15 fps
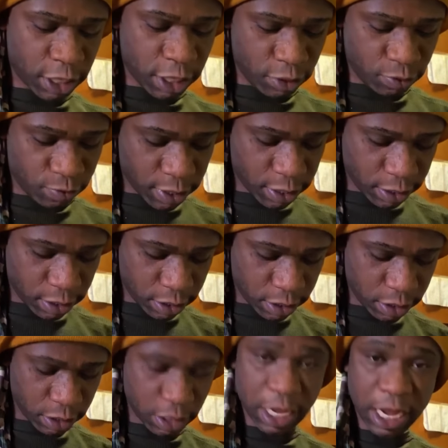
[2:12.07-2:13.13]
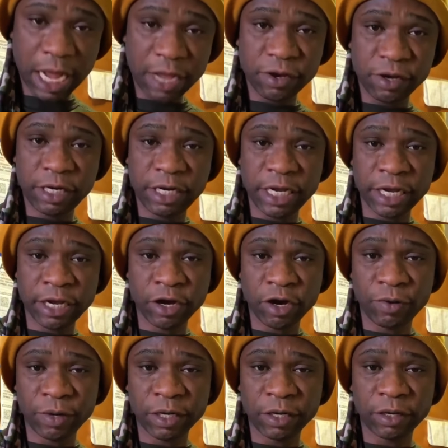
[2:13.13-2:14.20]
Anyway, how your day
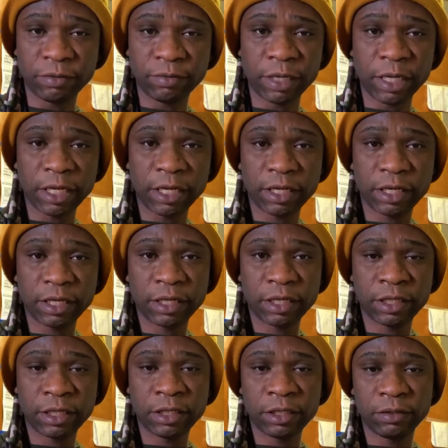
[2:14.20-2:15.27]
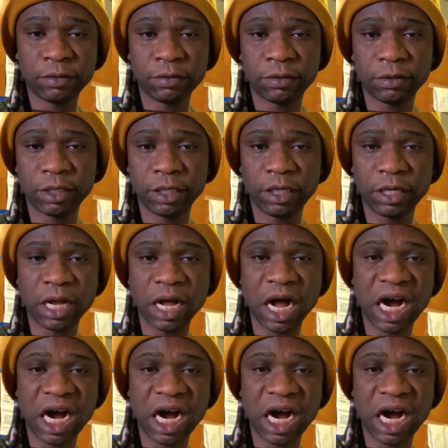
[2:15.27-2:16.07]
going, though, man? Huh?